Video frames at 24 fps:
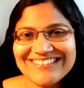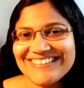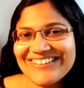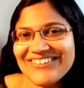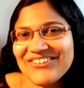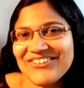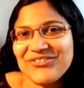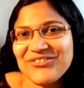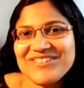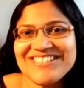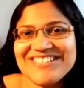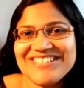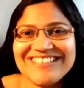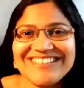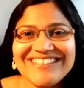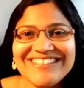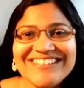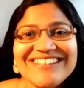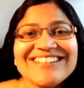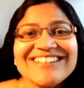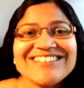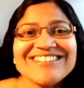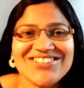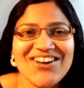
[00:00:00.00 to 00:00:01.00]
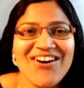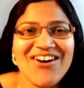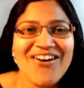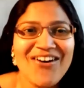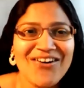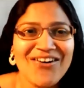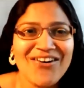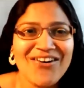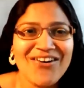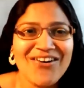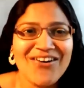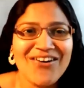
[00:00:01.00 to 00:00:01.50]
critiques
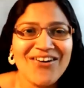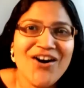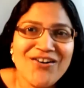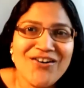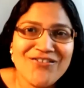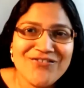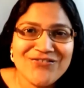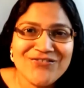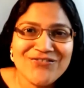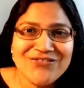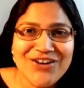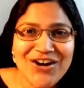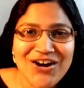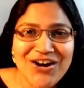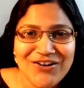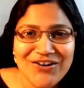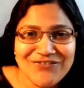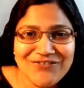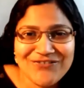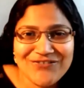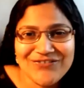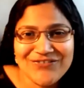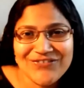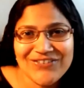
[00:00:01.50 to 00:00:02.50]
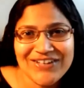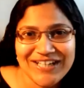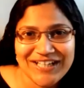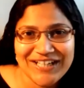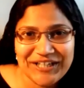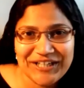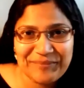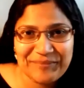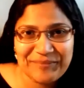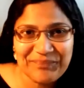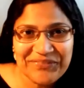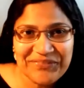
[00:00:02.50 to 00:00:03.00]
are of, of
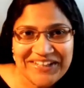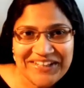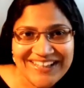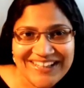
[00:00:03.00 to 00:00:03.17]
um,